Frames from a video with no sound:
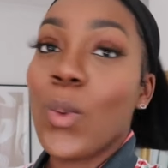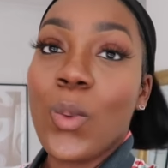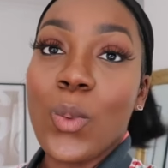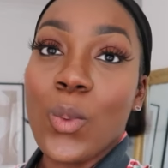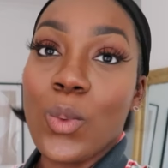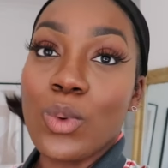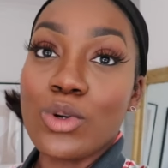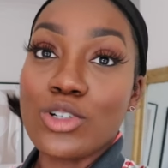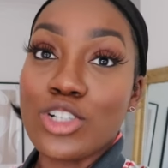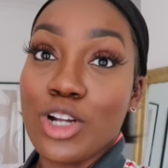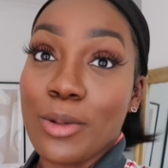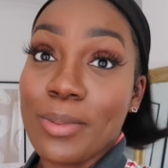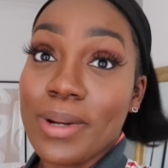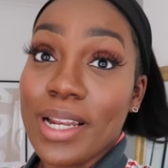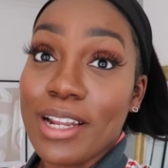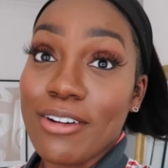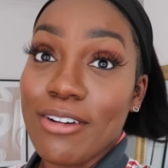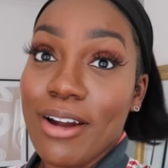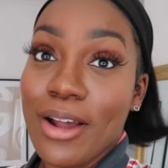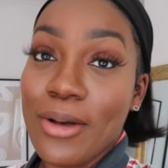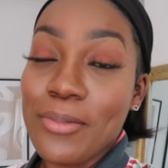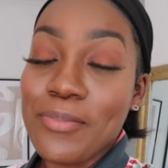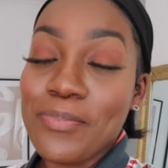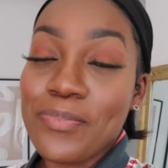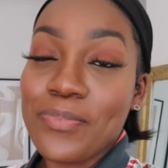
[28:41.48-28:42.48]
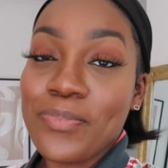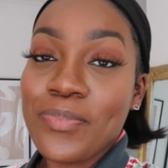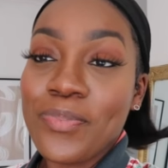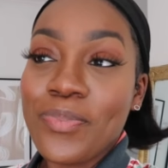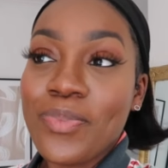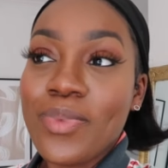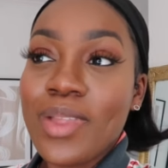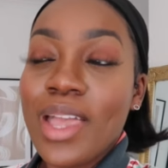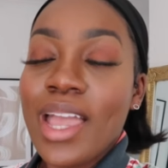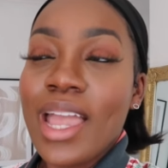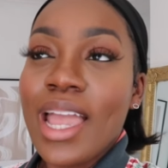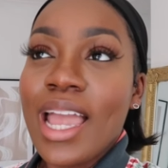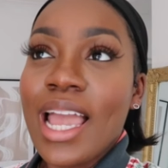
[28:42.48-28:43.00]
wardrobe clear out.
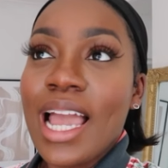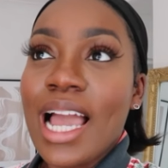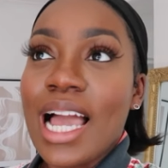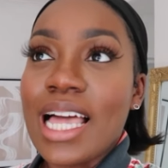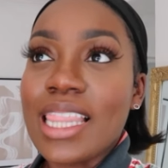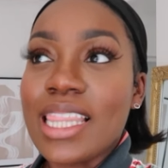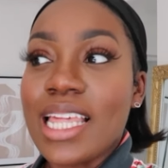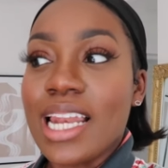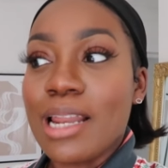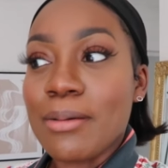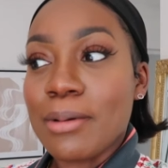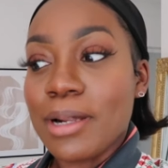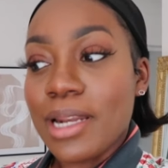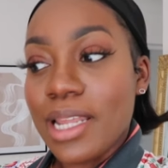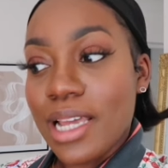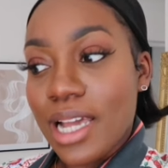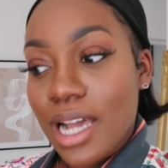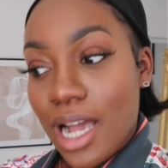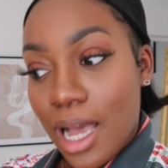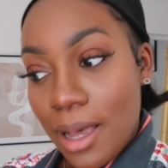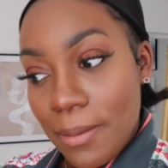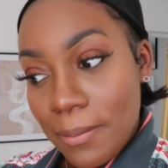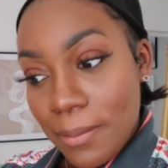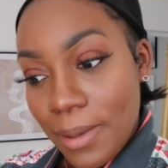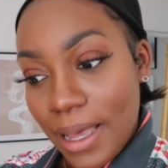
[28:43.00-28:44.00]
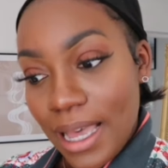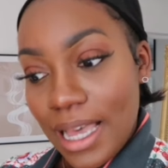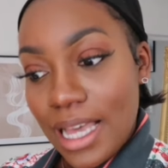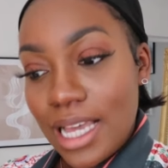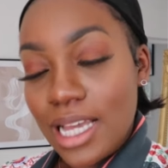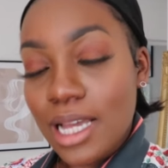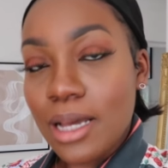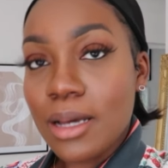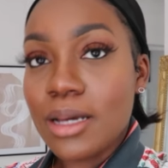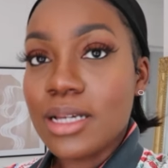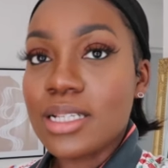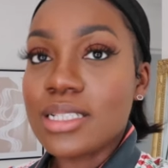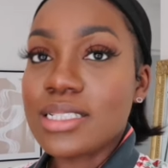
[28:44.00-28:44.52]
And then I'm gonna come
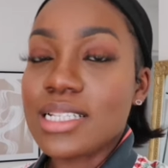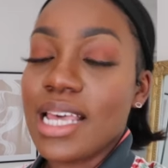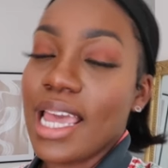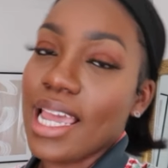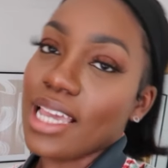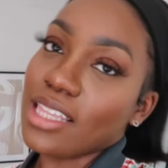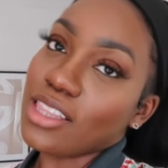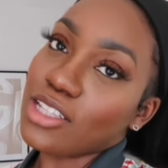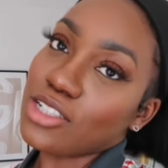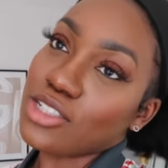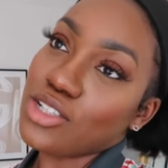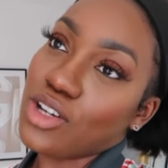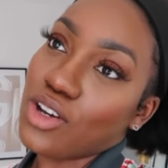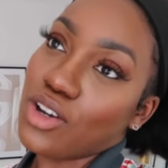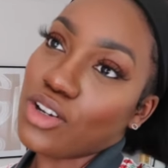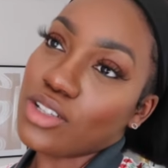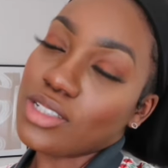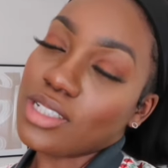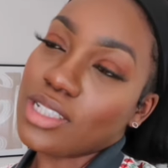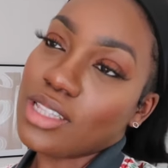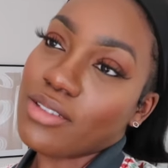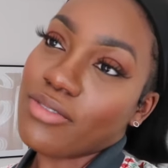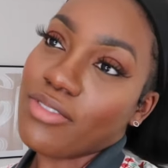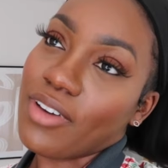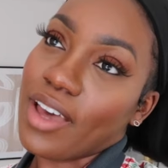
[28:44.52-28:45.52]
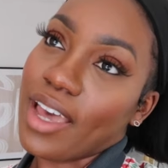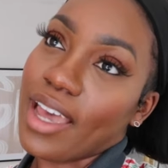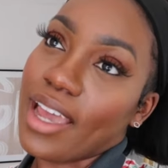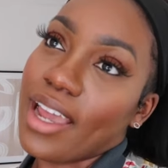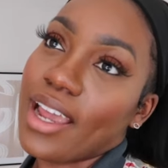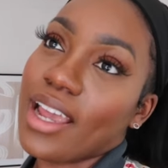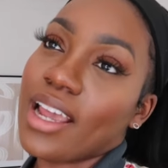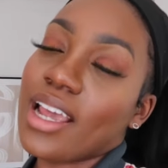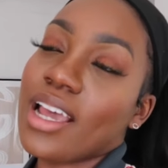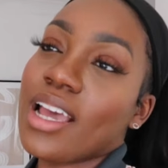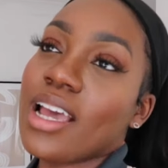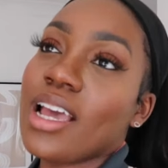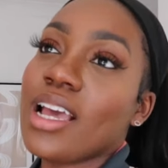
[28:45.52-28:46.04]
back, take the dog to the
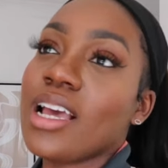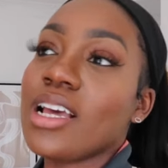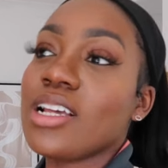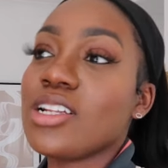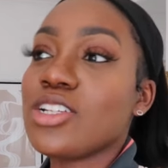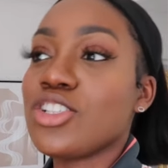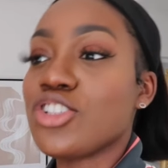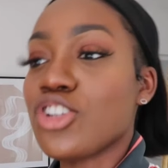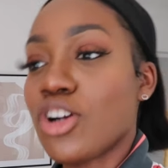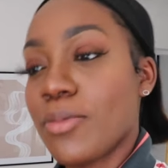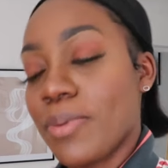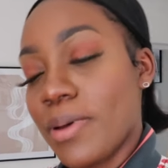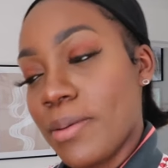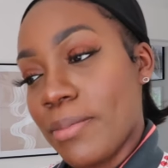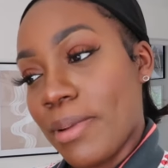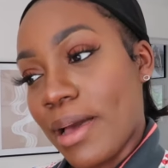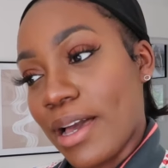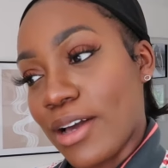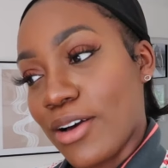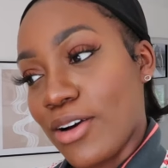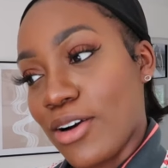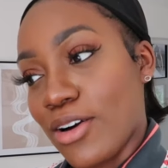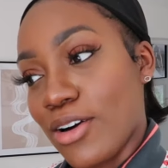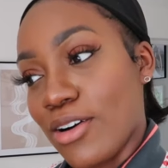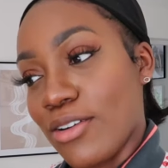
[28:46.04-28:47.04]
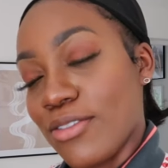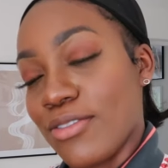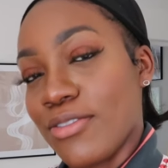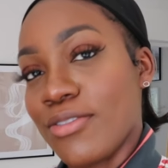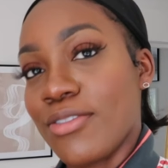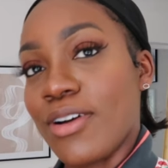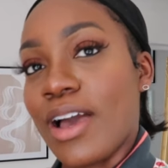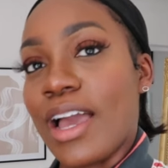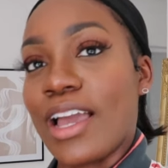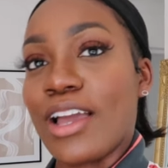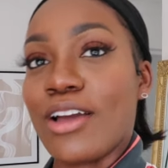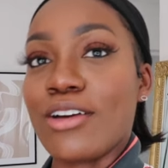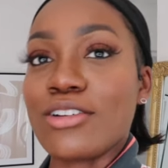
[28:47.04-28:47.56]
vet, drop him back off,
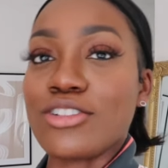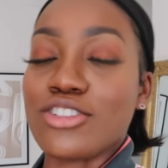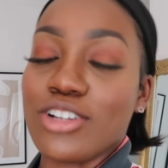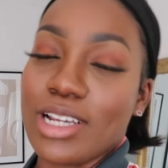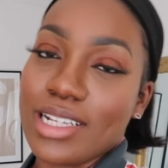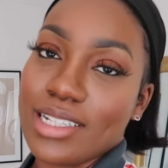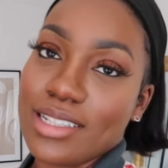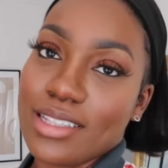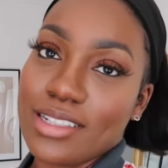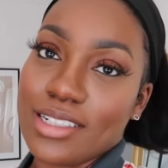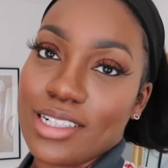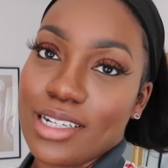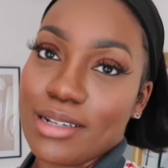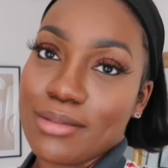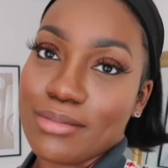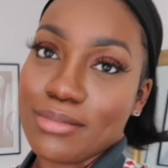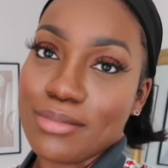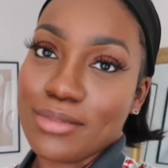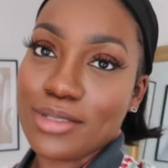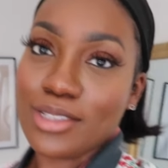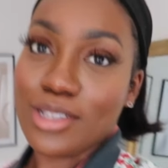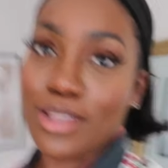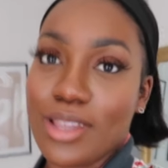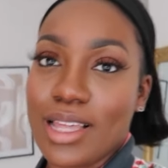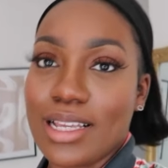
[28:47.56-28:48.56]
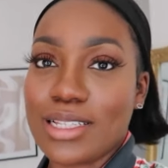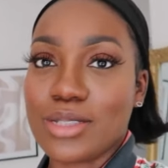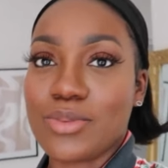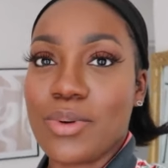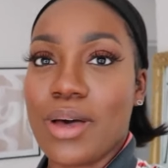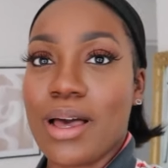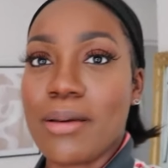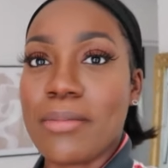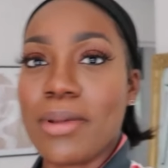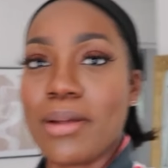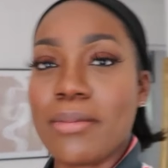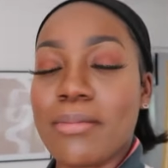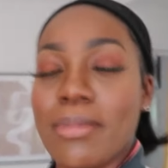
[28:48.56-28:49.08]
and go straight to the gym. So that's why
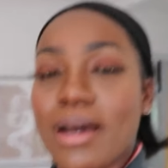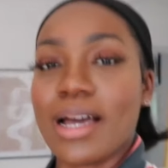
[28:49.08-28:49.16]
I'm in